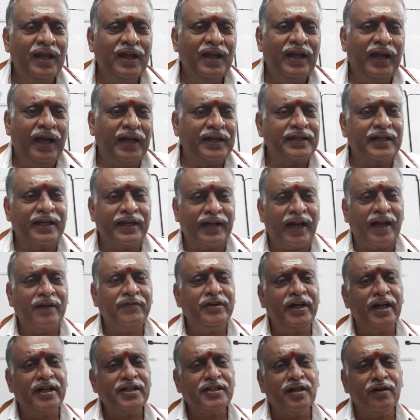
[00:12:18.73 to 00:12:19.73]
And
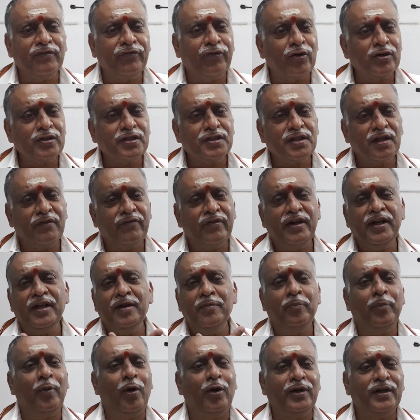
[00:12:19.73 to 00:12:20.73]
gravitational force is a very
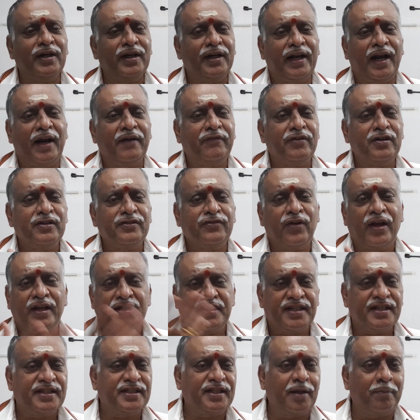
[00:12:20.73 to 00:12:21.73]
important gravitational. I
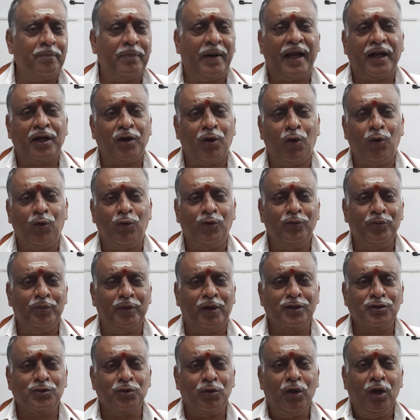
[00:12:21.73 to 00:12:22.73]
said the black hole,
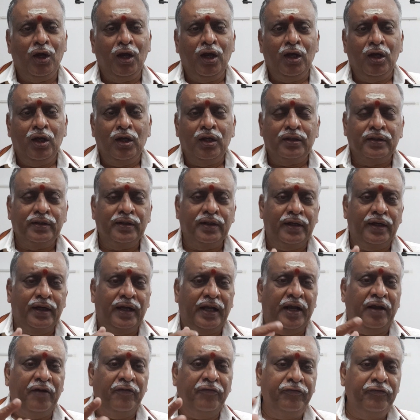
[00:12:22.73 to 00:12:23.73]
because
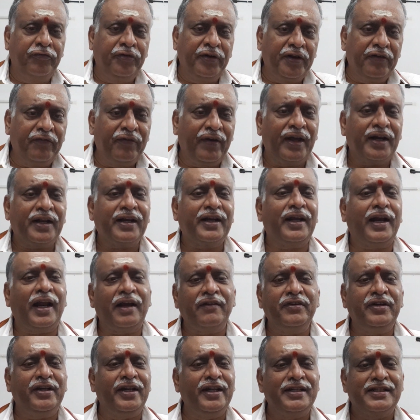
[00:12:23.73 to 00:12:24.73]
everywhere
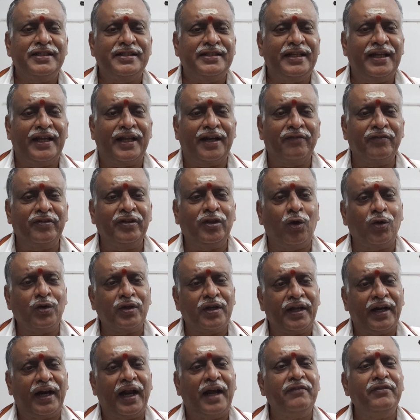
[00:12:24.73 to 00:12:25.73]
gravity is there. Without
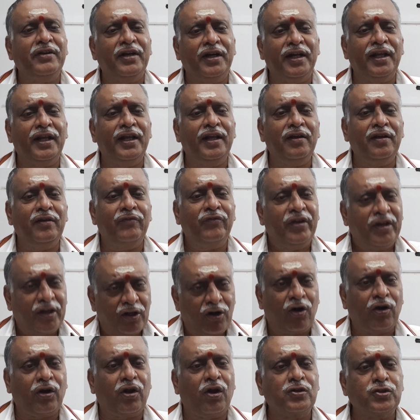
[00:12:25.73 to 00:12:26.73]
gravity, we
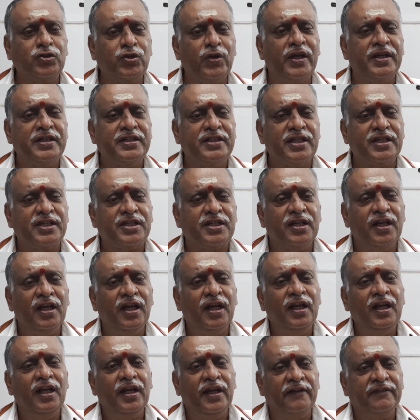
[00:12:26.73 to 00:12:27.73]
cannot also exist.
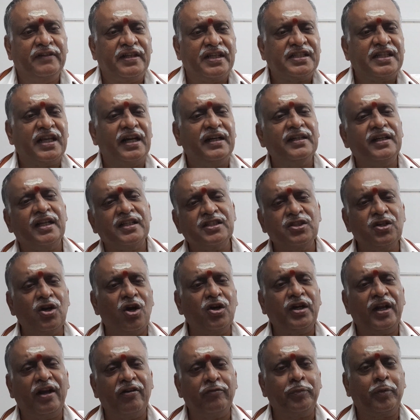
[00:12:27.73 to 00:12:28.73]
If the sun does
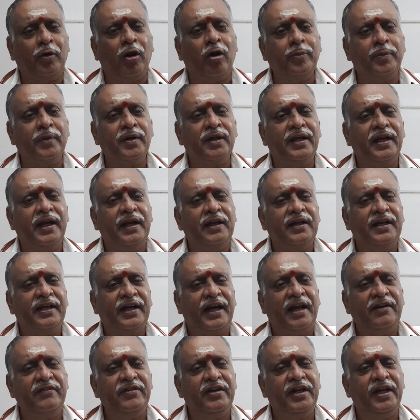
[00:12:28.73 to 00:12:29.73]
not have proper
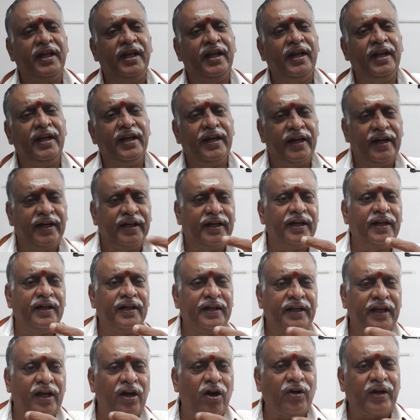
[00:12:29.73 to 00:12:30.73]
gravity,
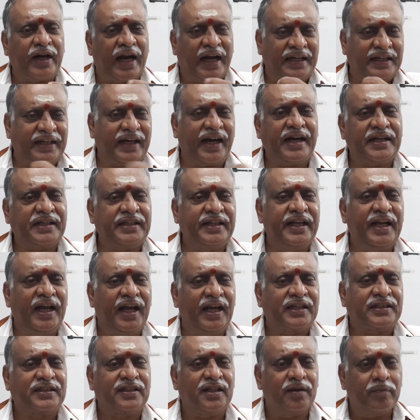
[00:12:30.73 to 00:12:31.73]
it cannot attract the
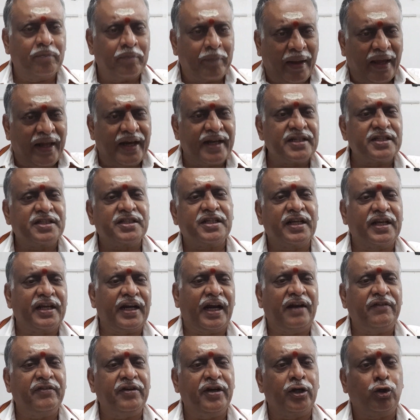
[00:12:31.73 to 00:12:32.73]
earth, balanced
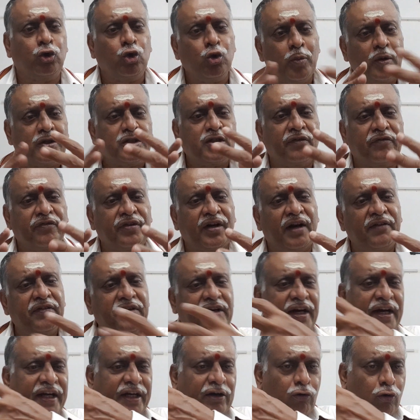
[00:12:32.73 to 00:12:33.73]
gravity. Too much of
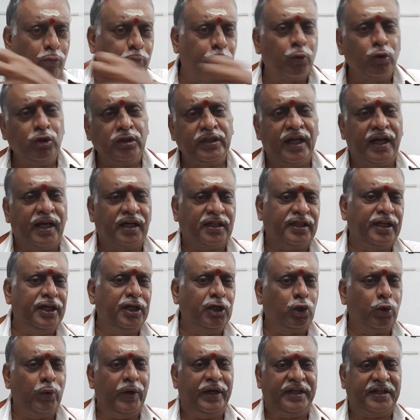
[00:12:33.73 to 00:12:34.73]
gravity, it will pull the earth
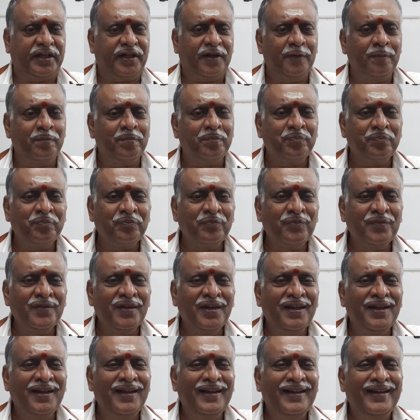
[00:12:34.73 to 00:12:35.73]
into it.
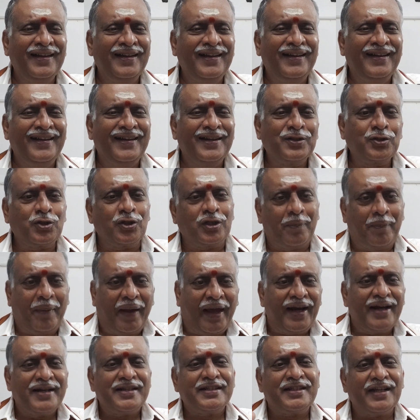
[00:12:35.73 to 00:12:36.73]
So the
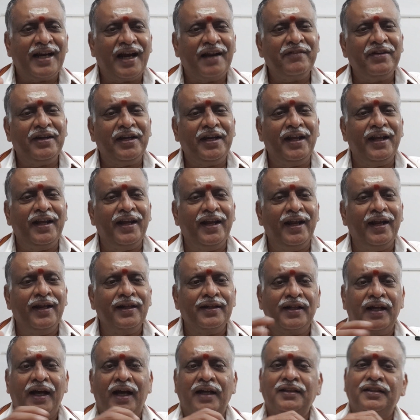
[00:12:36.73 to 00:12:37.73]
balanced gravity,
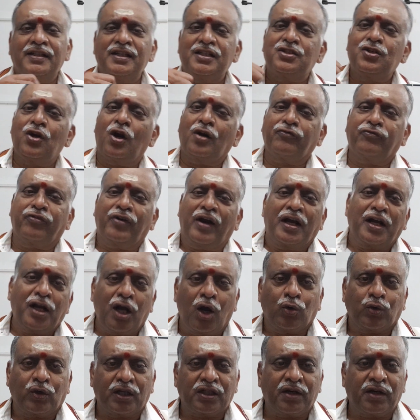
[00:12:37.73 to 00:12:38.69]
the earth is not flung out.